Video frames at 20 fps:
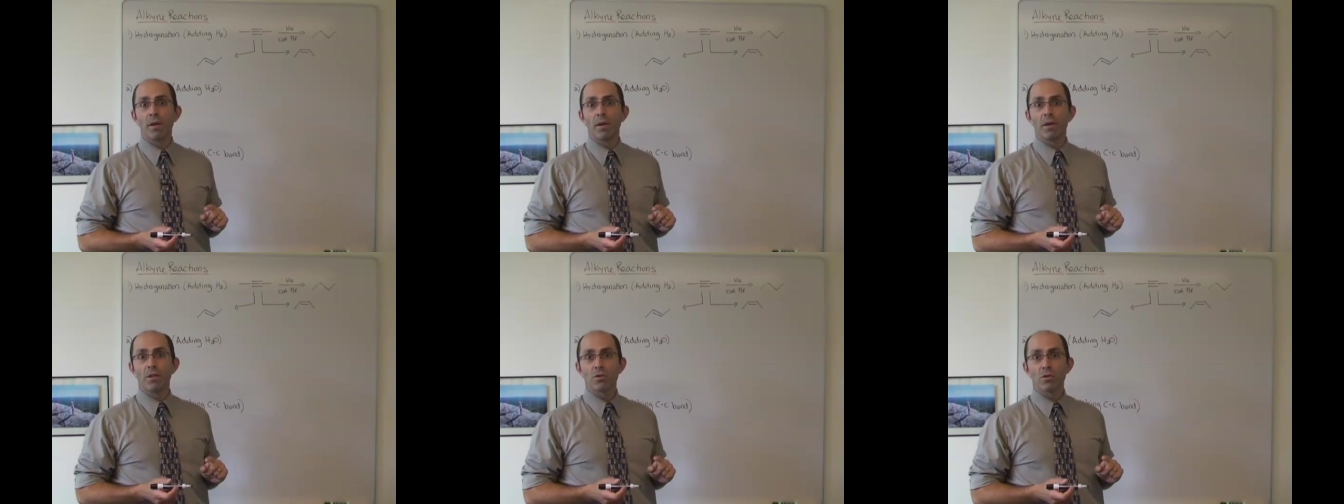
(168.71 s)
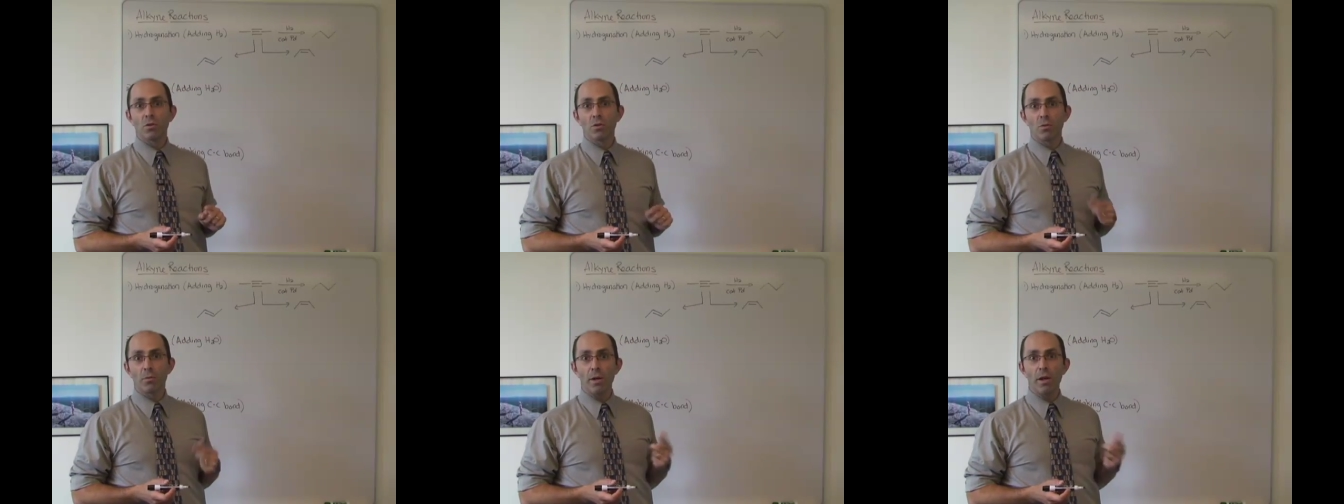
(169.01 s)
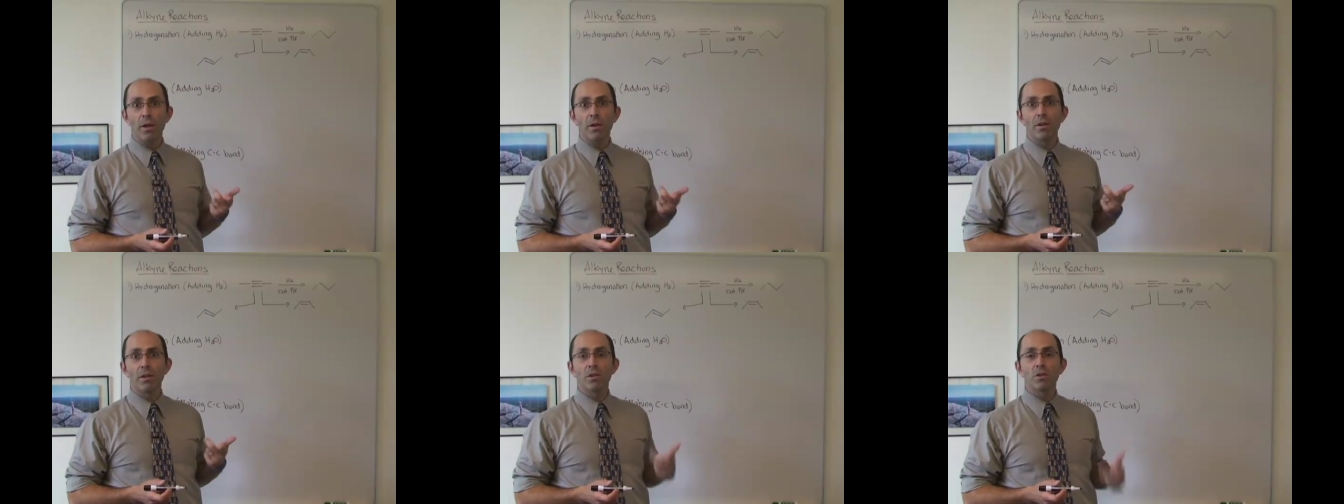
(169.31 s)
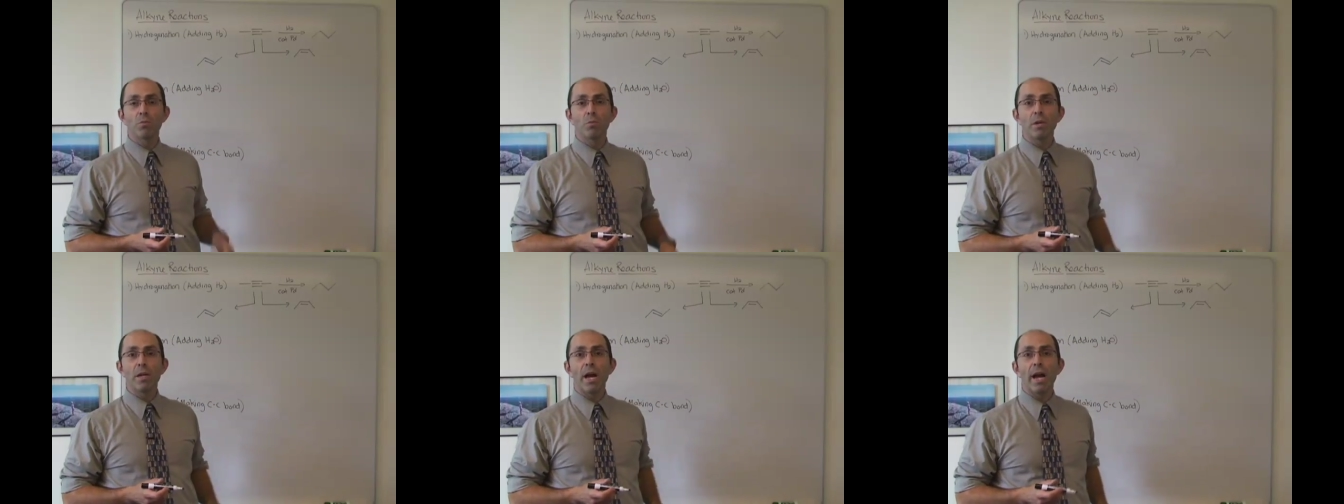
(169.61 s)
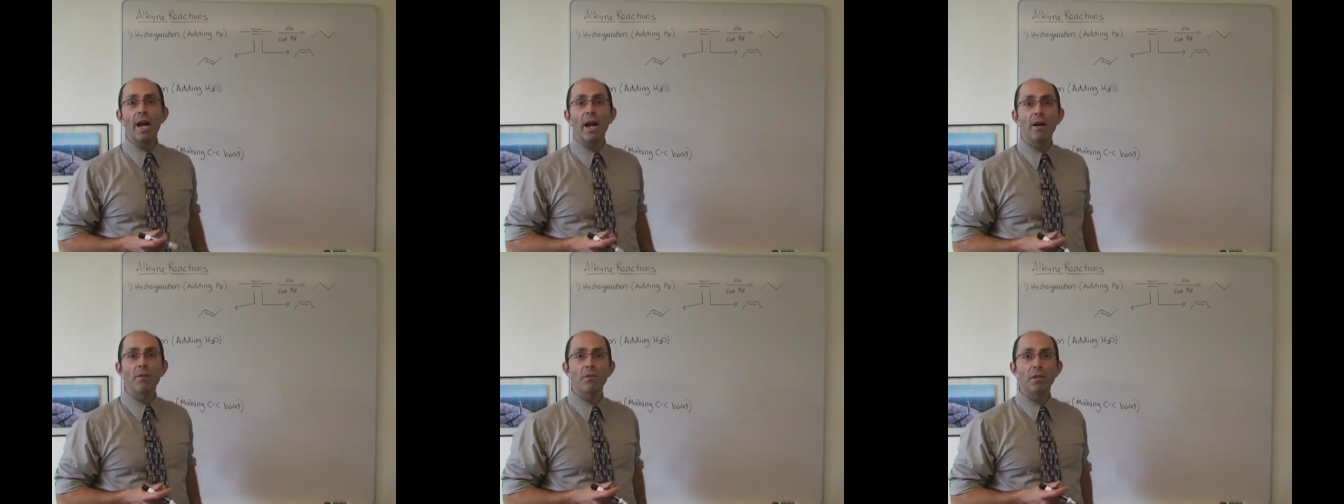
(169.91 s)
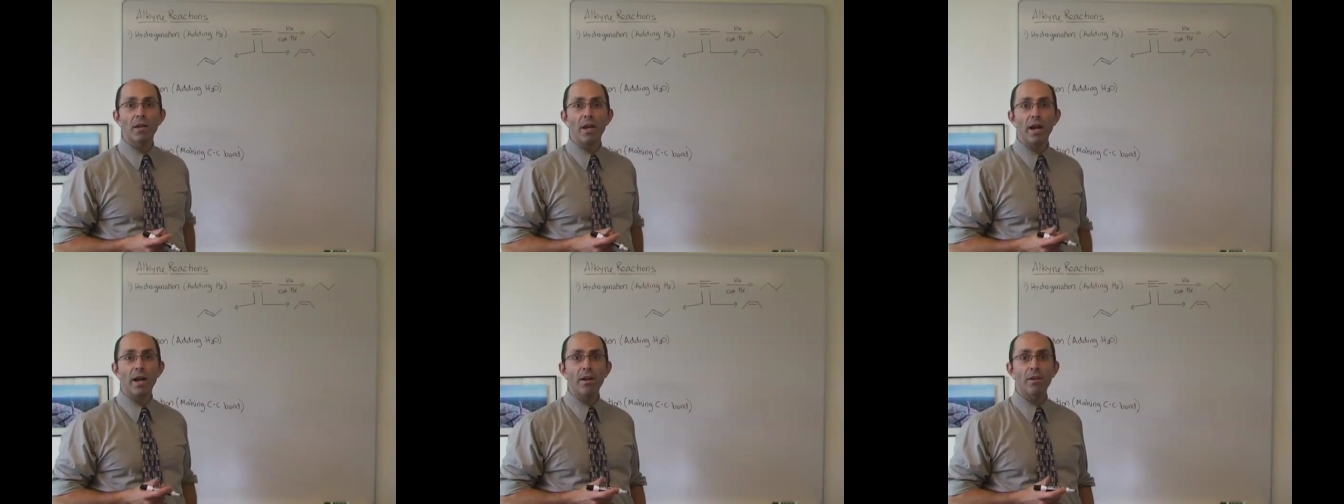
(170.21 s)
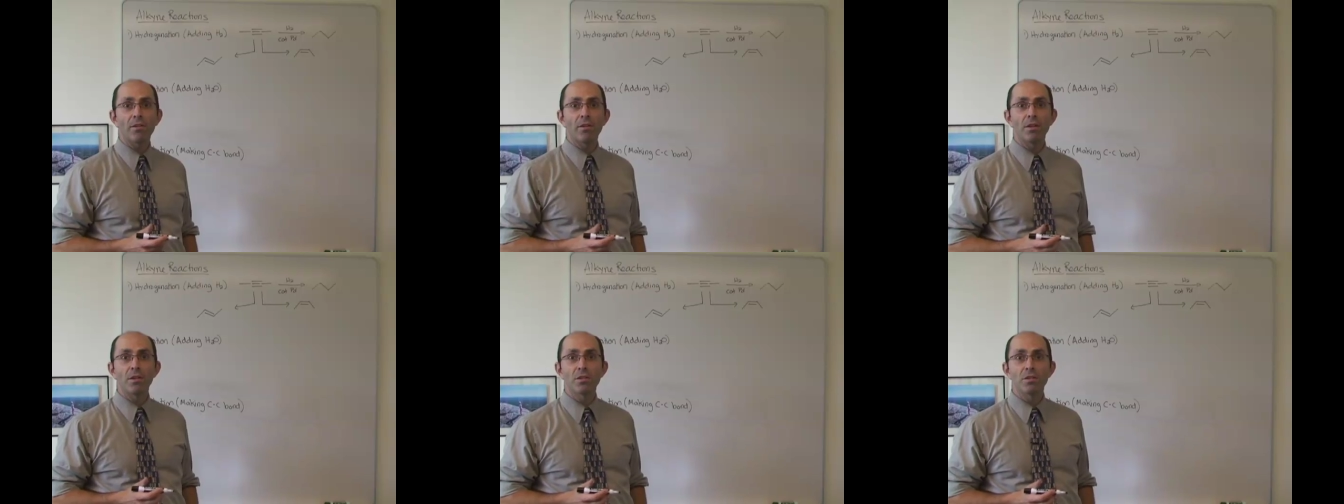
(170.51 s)
And so the reality is we have a
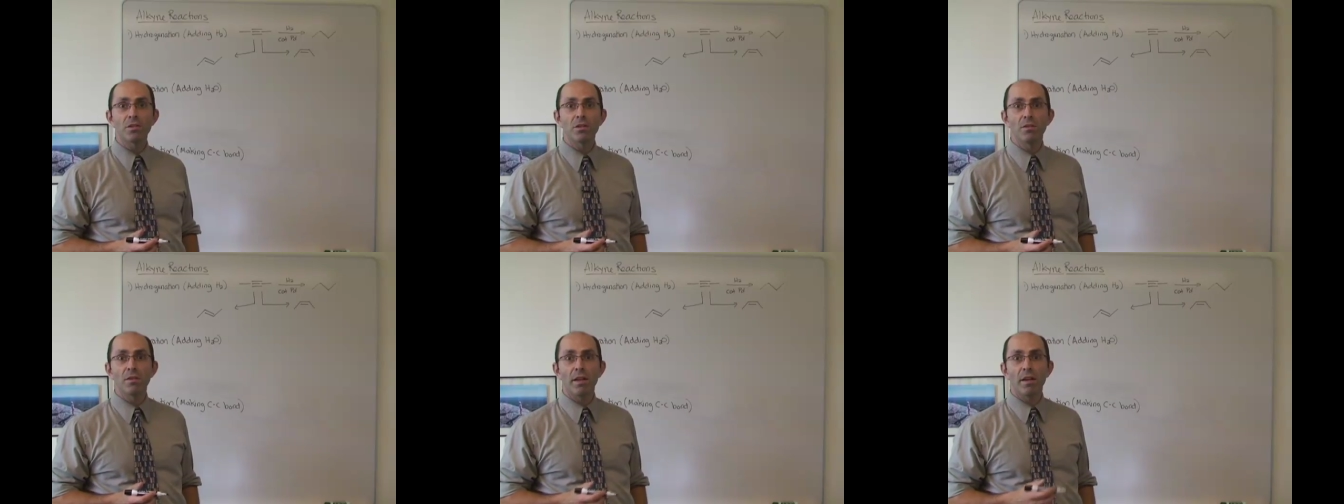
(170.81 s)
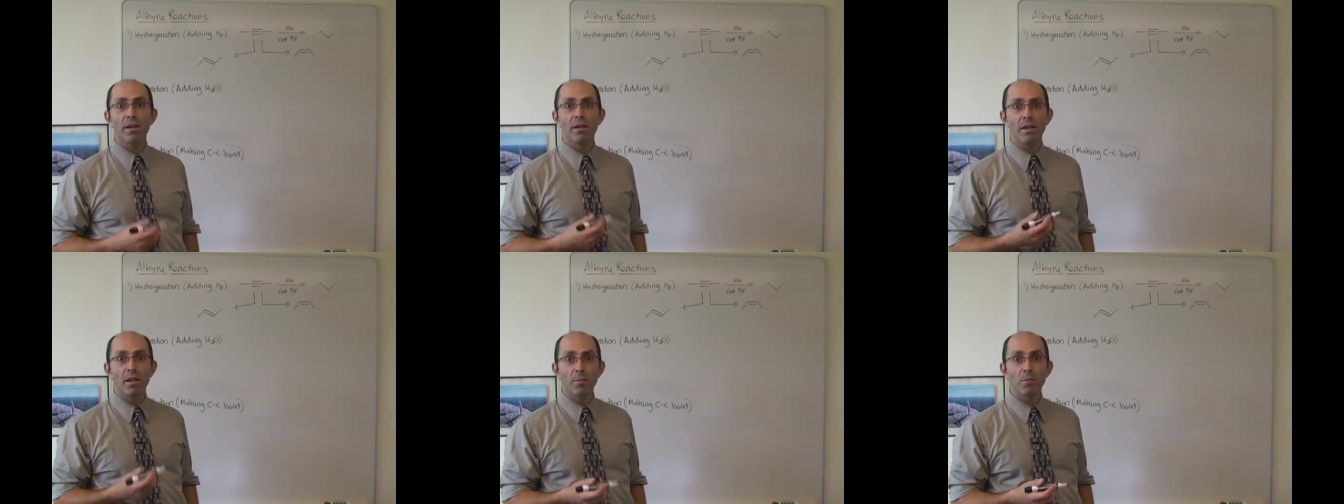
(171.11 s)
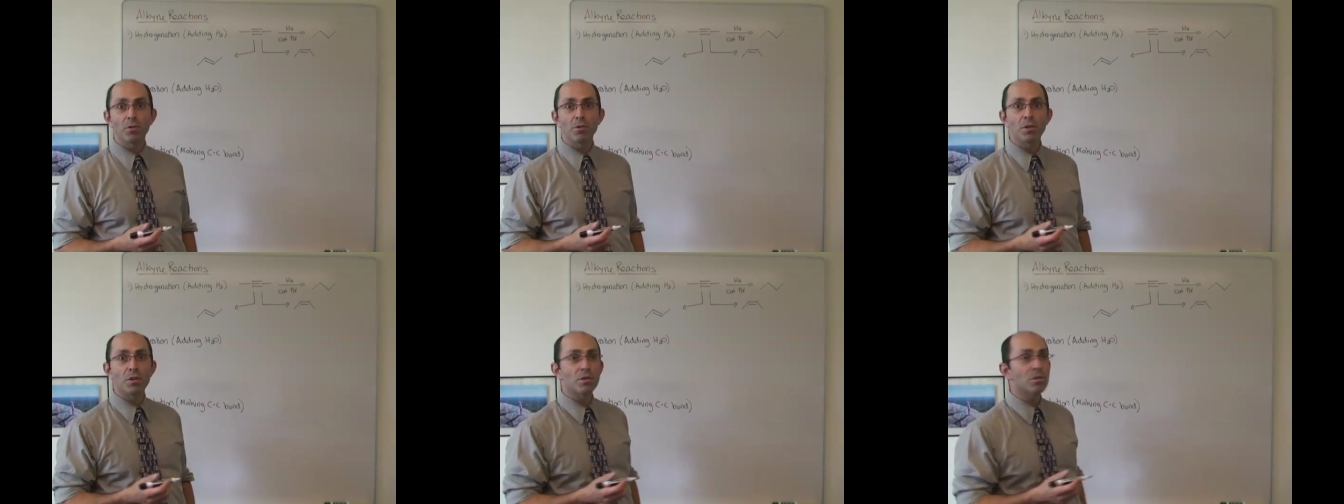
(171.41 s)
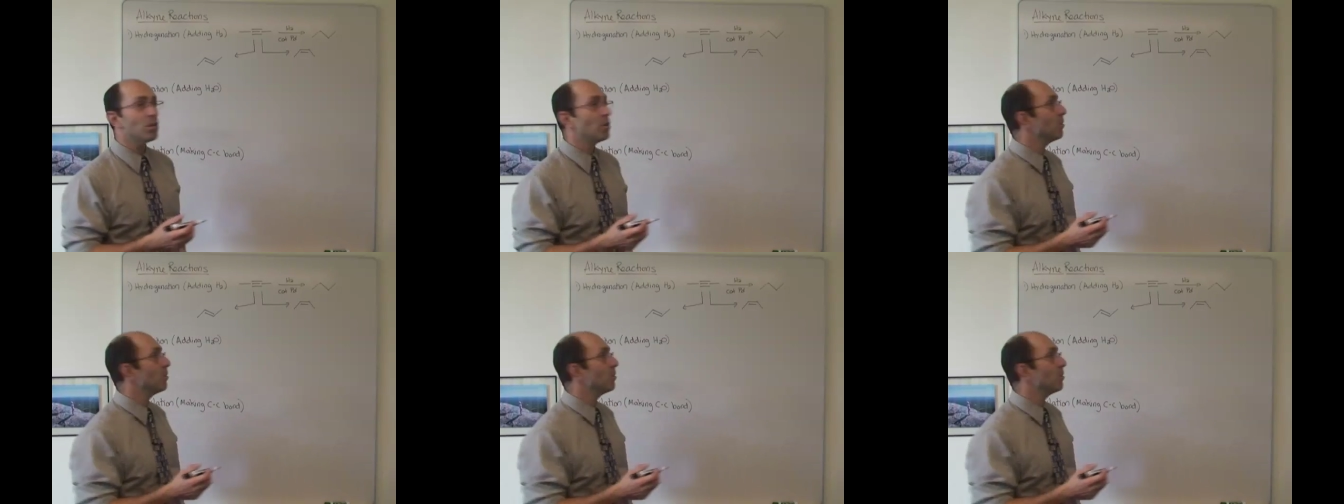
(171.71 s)
catalyst that enables us to